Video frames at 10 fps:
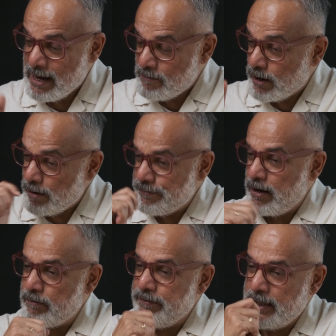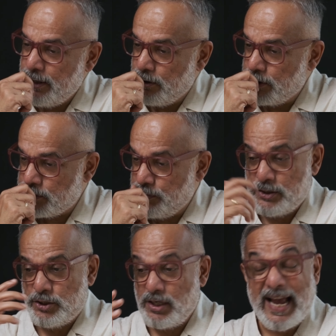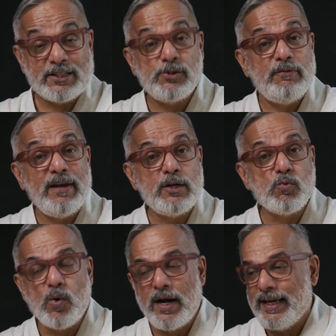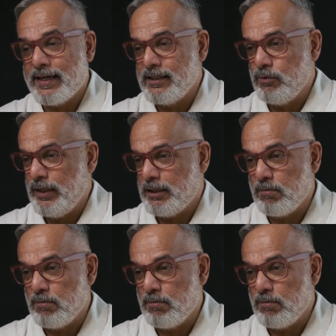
One of our videos, which actually went viral with